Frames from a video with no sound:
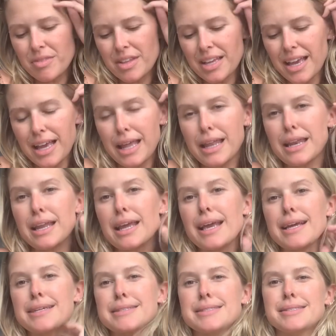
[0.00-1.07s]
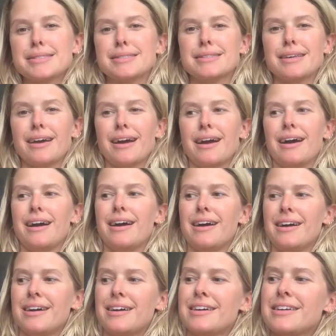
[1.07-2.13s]
it's,
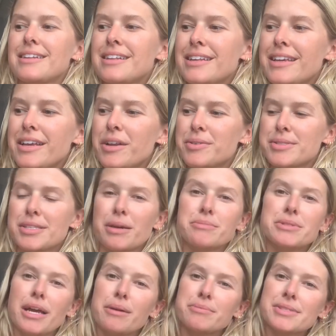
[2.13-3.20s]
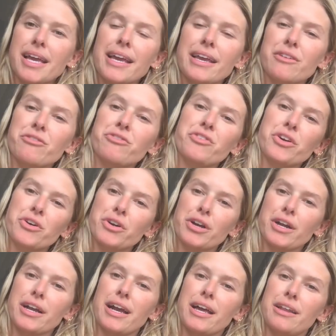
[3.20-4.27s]
sometimes I can feel
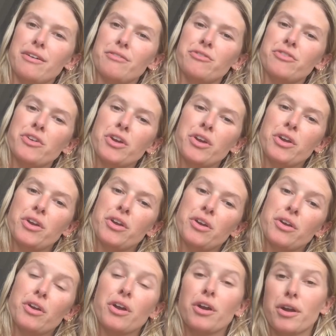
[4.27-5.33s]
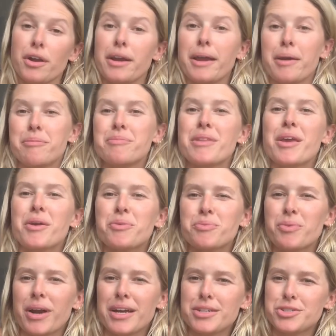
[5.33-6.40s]
her kind of,
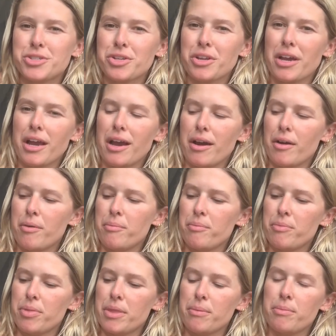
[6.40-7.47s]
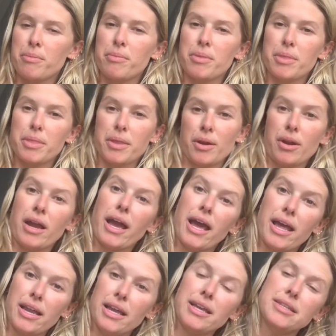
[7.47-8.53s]
wedge their
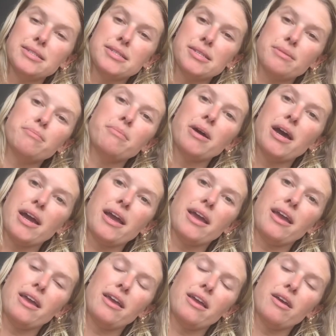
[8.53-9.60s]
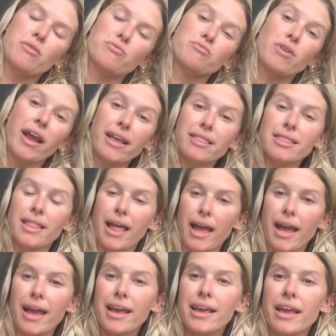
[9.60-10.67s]
head into my right
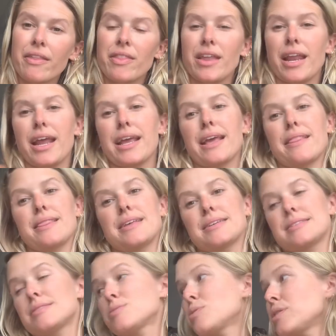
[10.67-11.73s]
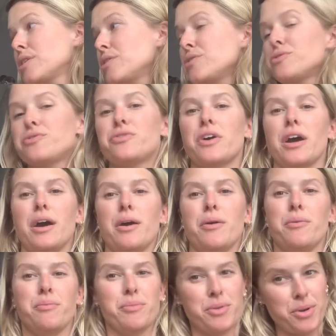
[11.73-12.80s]
leg, and then I get this sort of
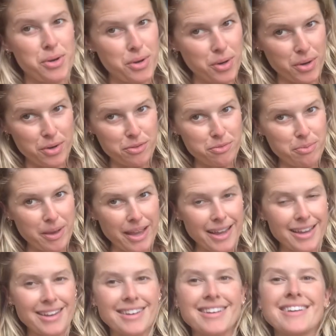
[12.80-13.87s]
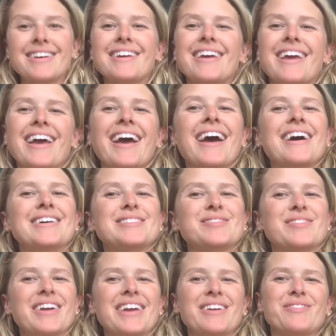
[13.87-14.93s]
nerve pain. Esme,